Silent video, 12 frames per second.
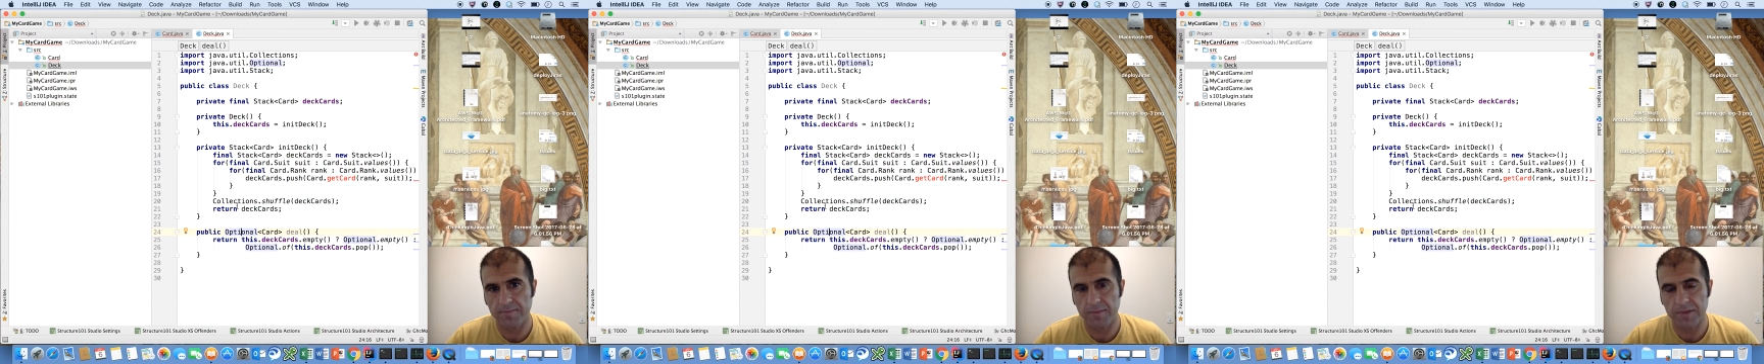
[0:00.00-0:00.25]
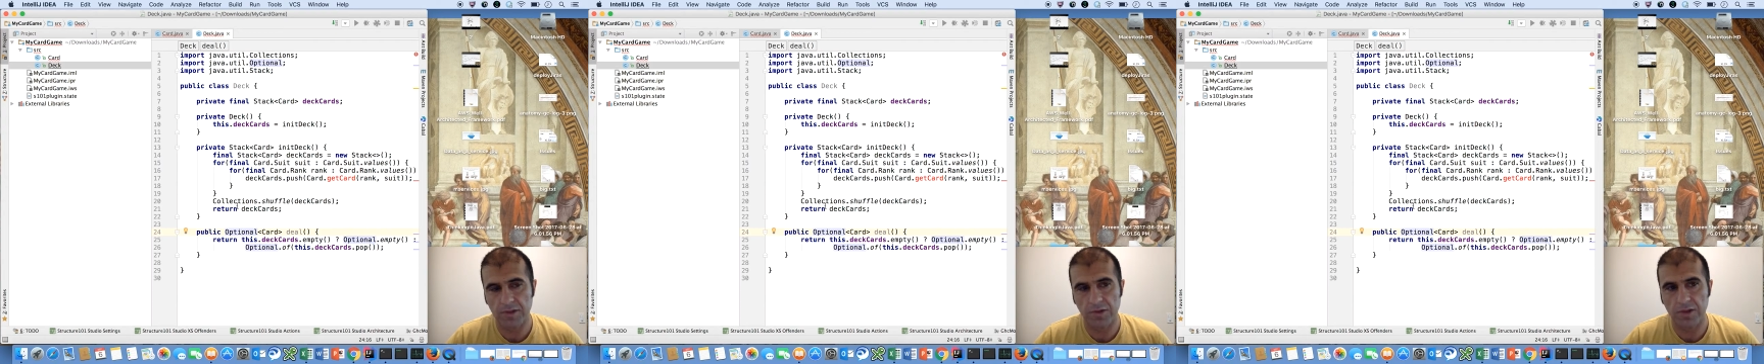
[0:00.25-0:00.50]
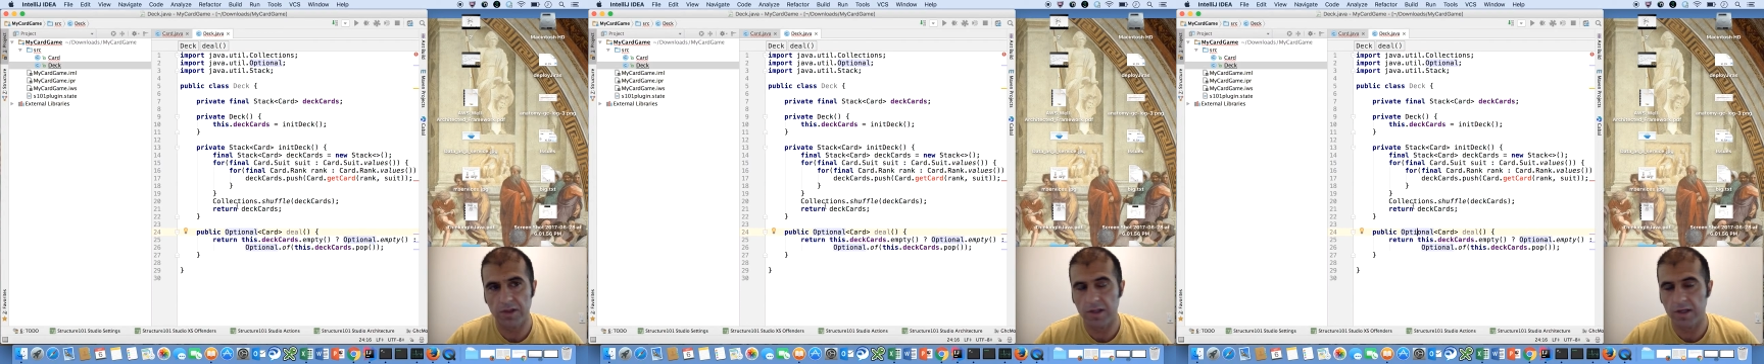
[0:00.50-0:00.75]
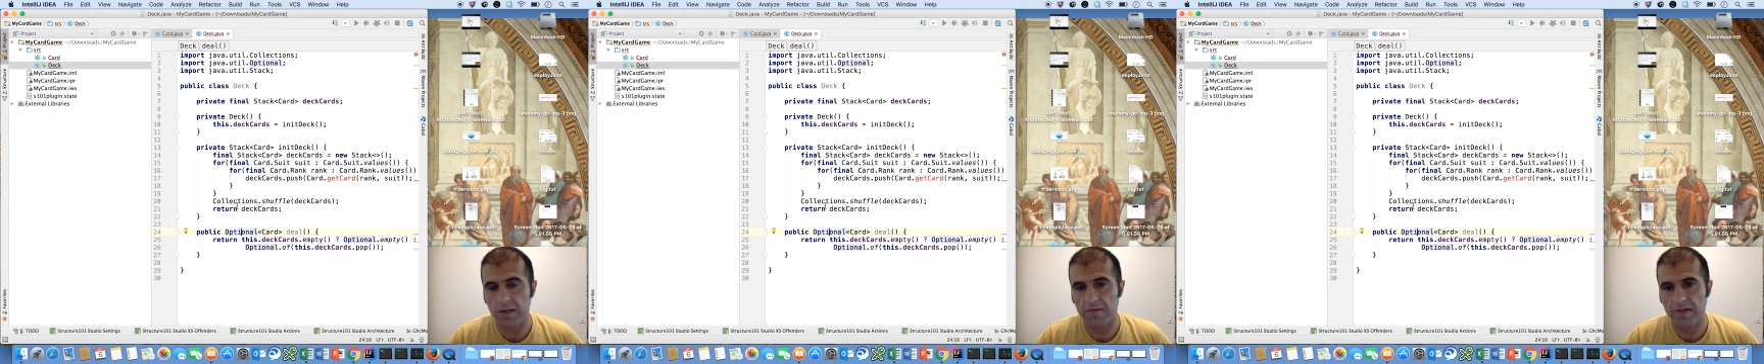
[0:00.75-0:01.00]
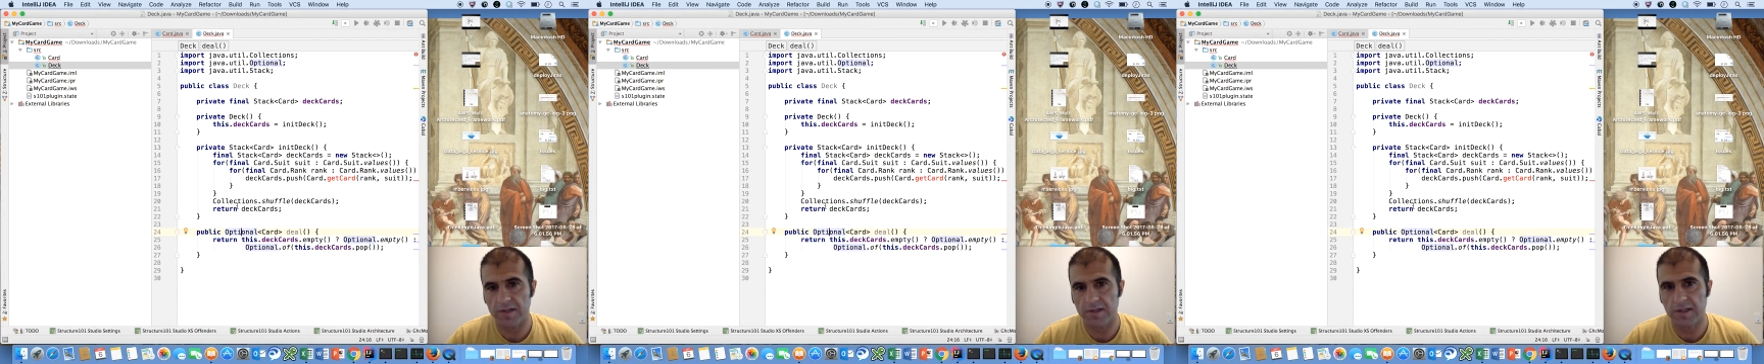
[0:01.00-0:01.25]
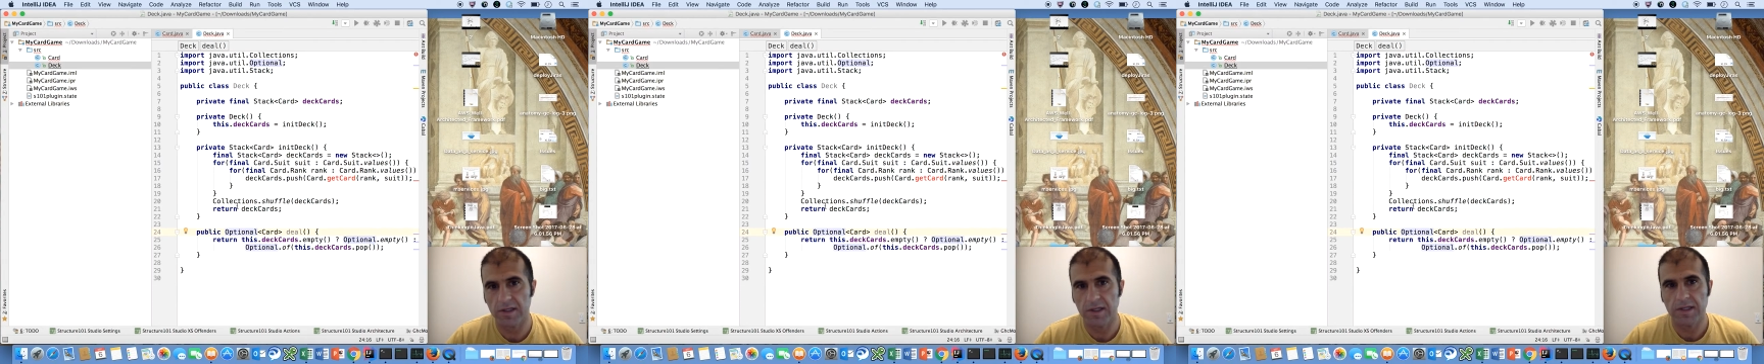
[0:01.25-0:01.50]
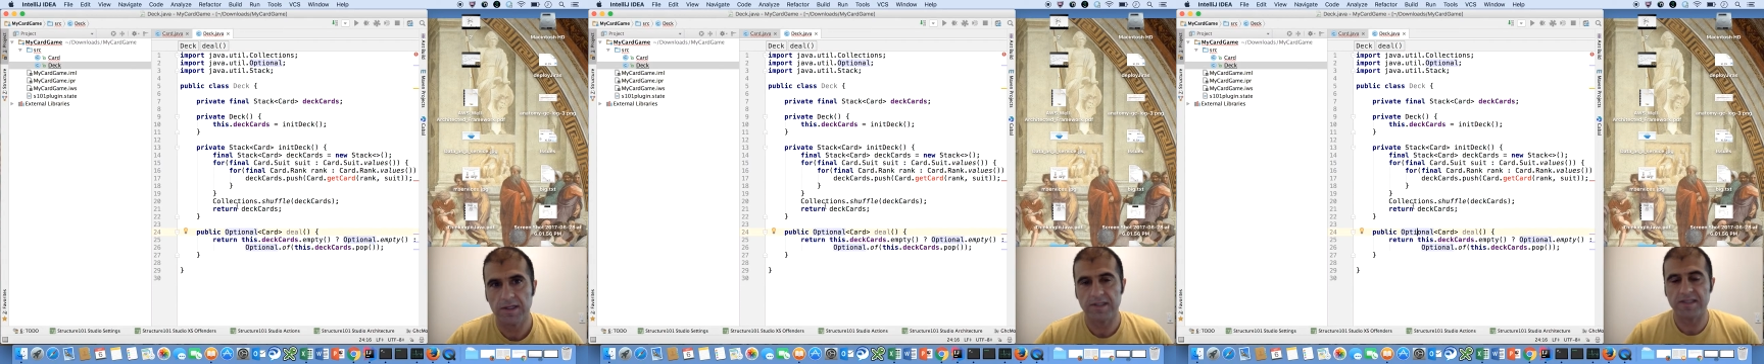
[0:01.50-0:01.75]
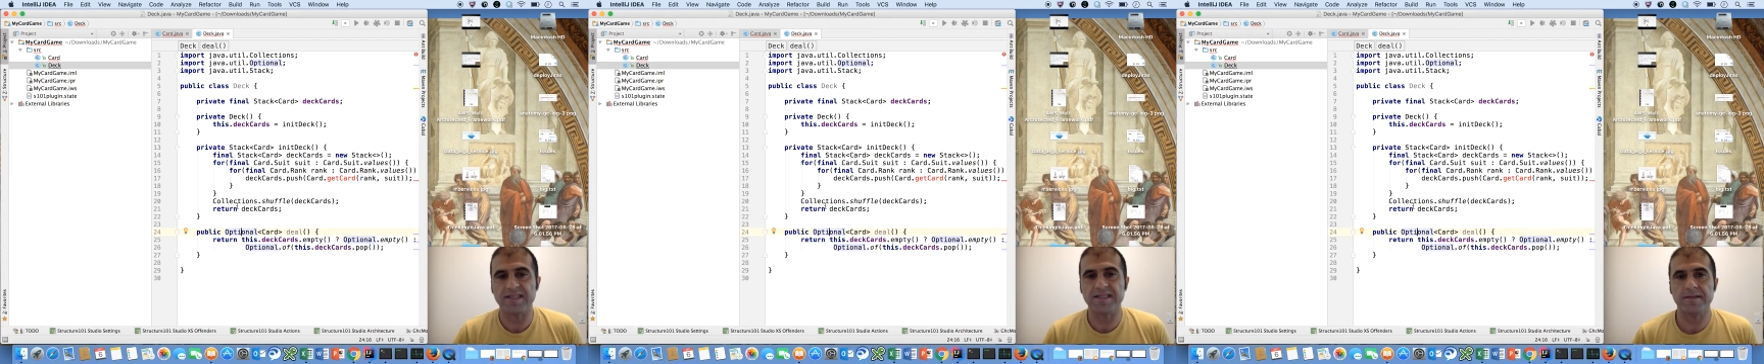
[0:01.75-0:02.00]
So you can think of this
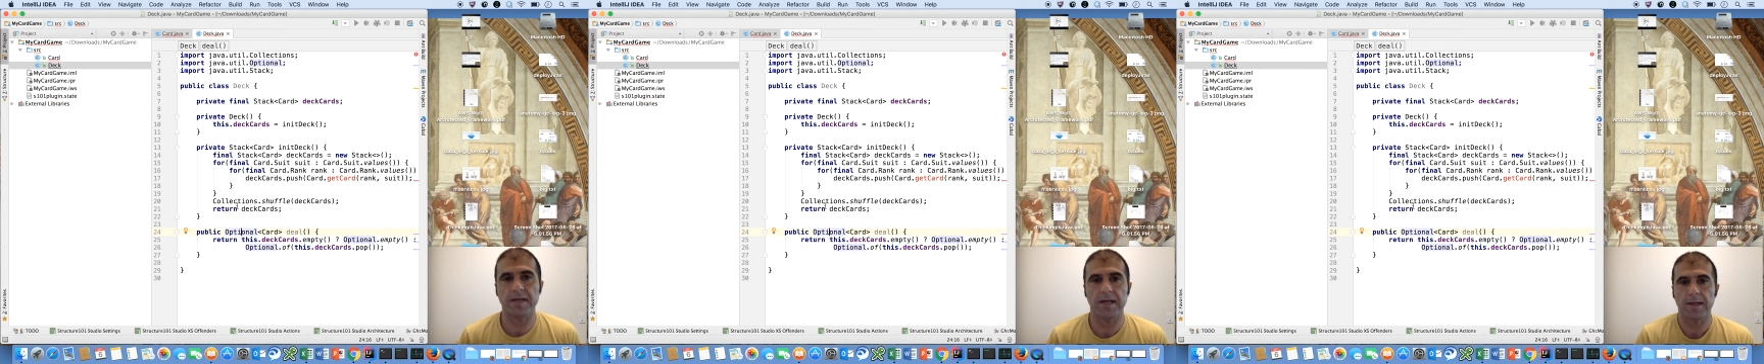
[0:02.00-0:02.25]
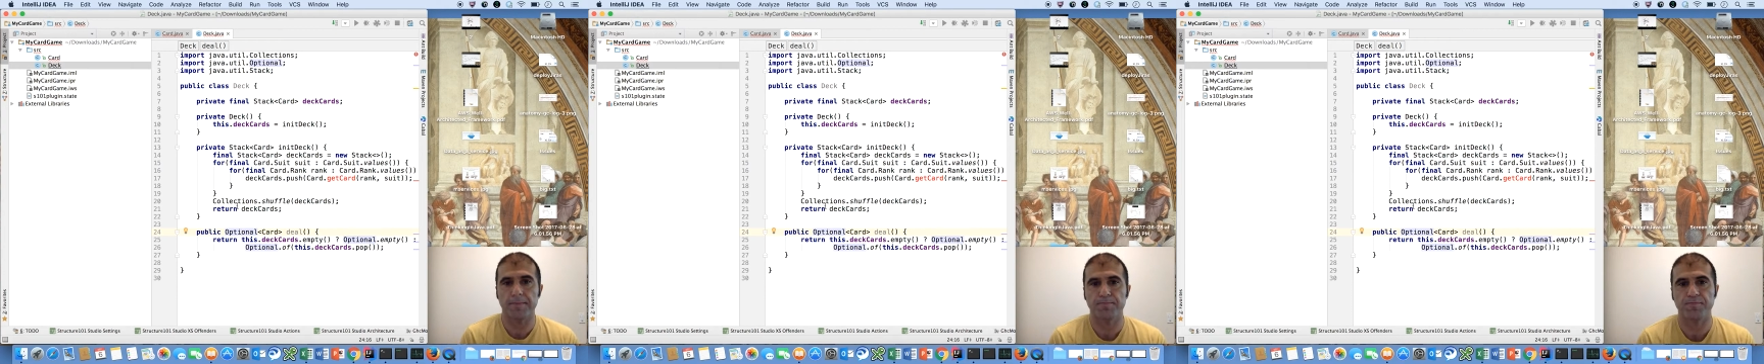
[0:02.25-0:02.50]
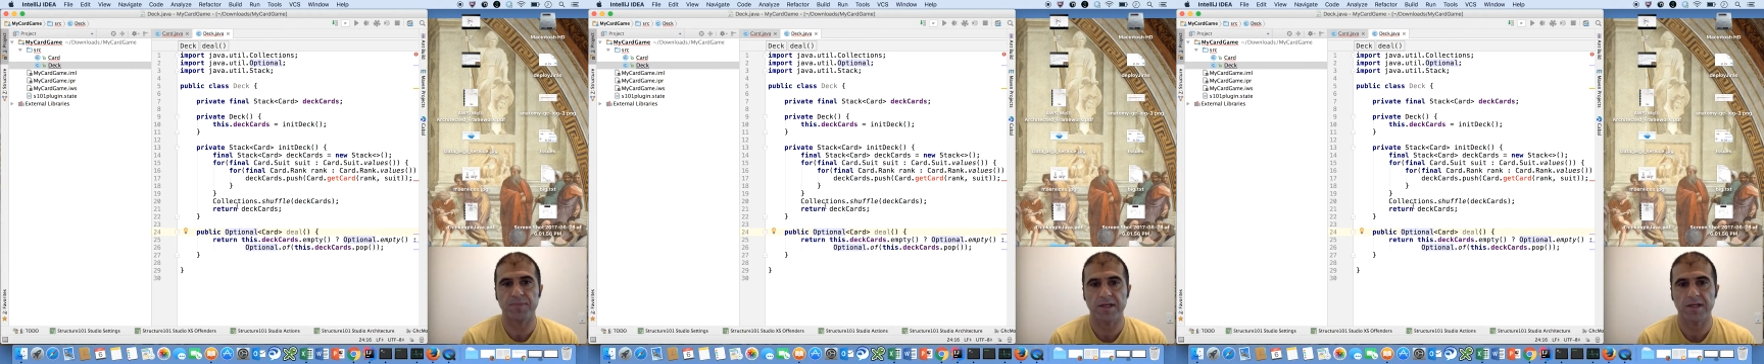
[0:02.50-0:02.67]
um,